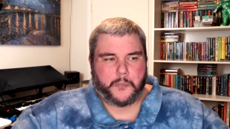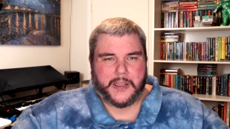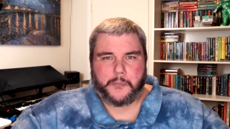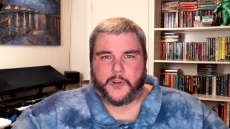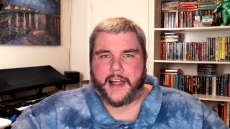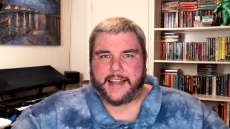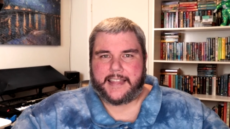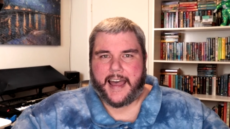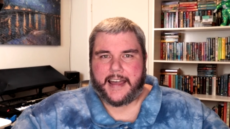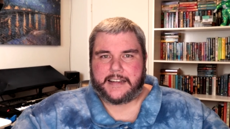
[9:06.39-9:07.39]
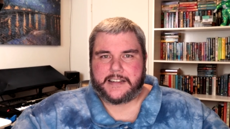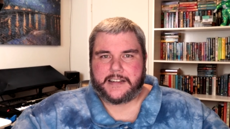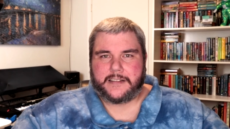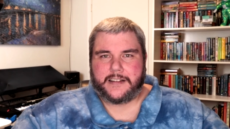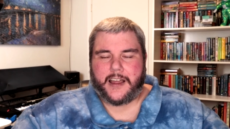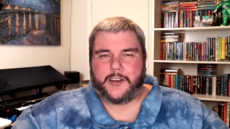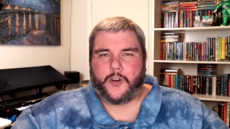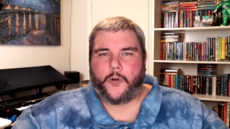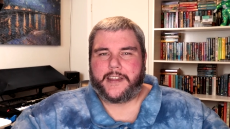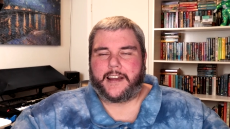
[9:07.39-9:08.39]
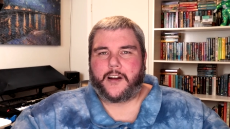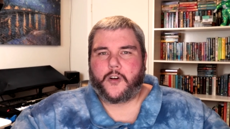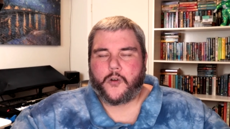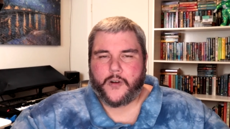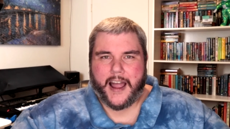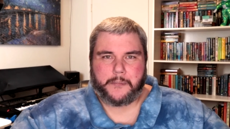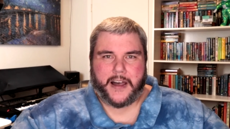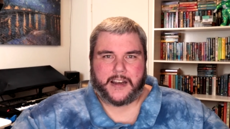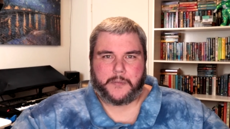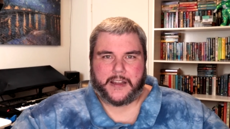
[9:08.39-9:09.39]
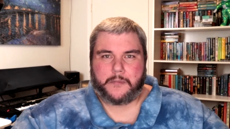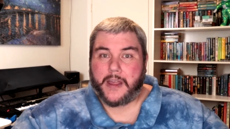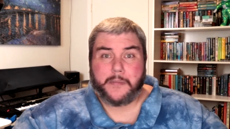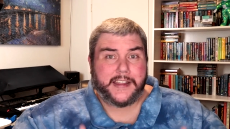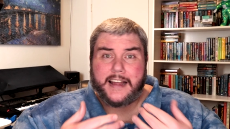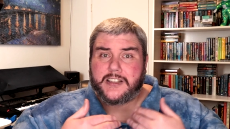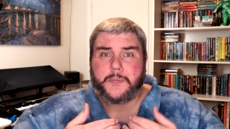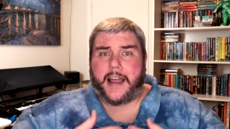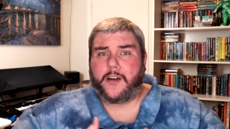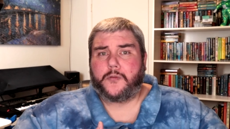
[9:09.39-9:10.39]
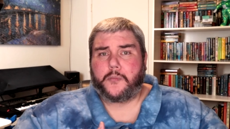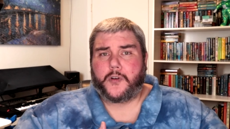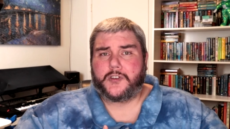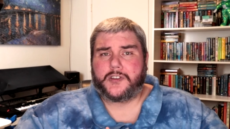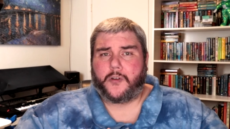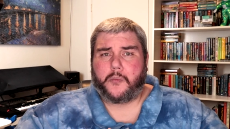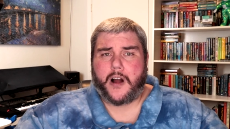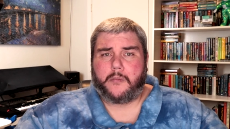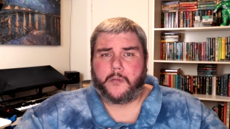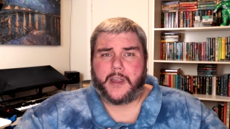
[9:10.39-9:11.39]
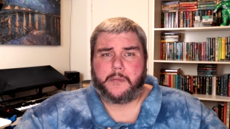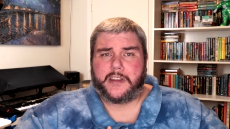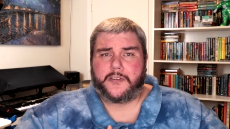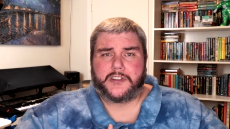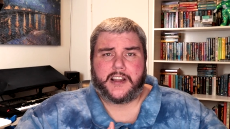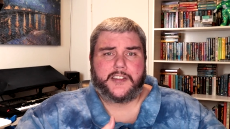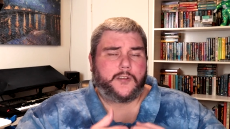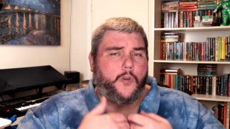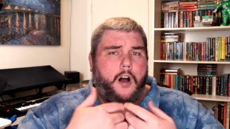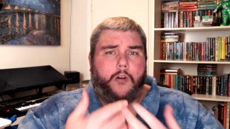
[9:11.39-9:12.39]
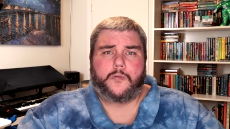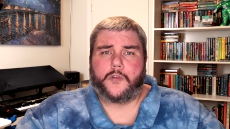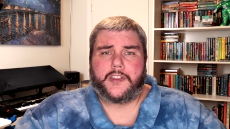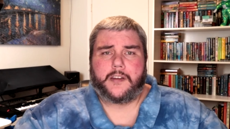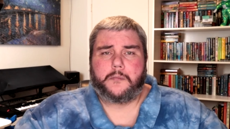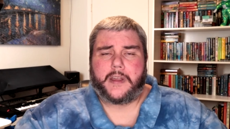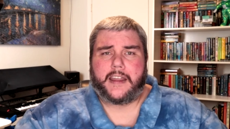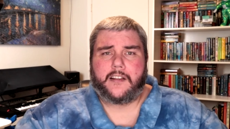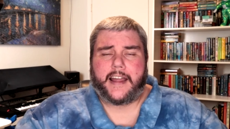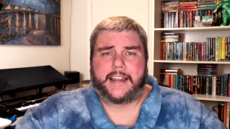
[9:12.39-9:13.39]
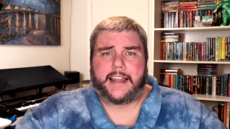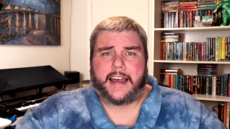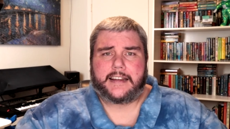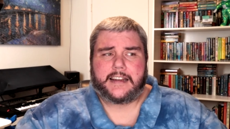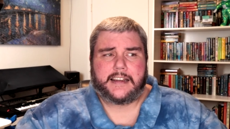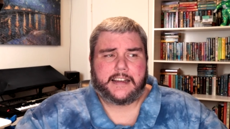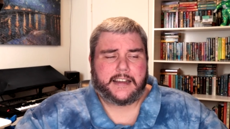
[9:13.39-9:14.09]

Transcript: People like that annoy the crap out of me. And maybe that's my own personal problem. Maybe there's nothing wrong with them being like that.